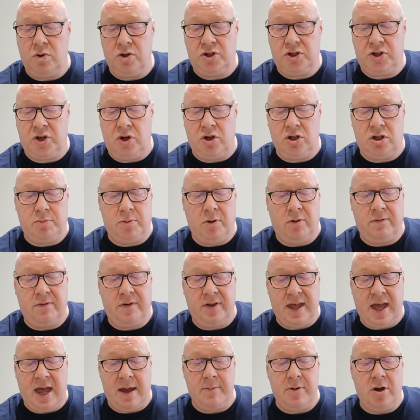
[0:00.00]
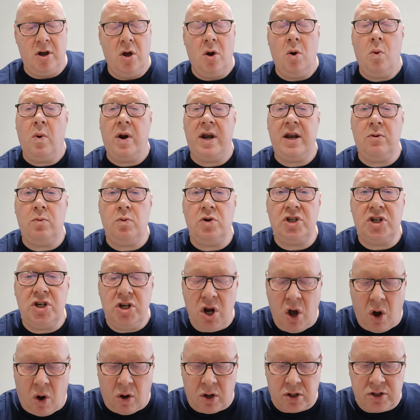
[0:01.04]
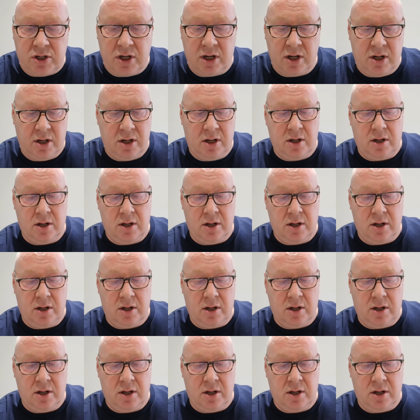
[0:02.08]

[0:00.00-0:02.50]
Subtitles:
was suitable for them when it was not.